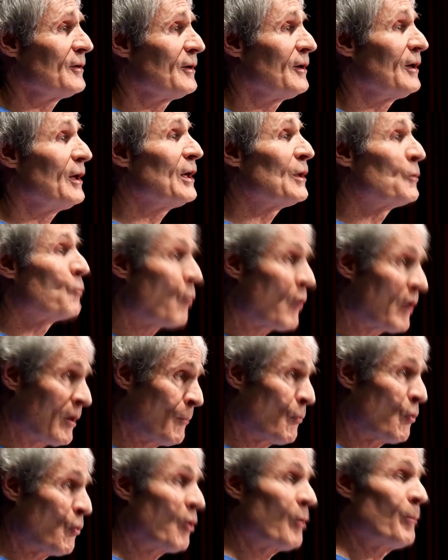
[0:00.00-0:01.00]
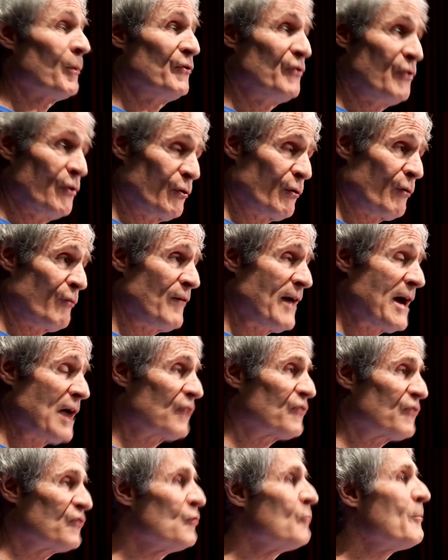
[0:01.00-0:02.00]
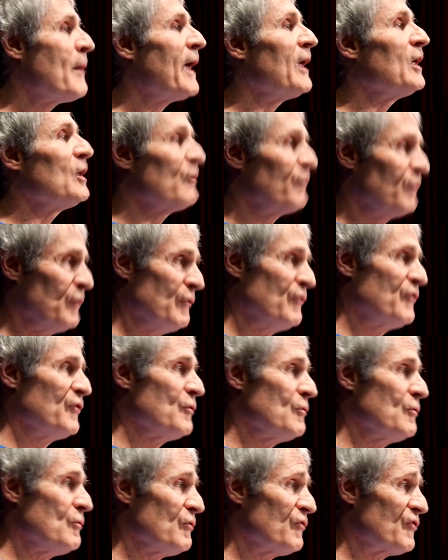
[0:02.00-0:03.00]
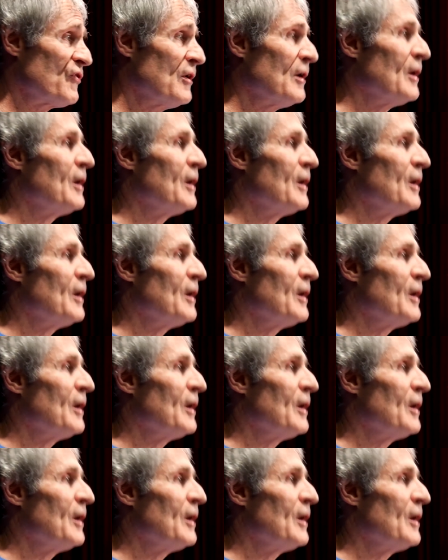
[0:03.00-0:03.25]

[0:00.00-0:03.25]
in one or more material facts, you may, if you choose,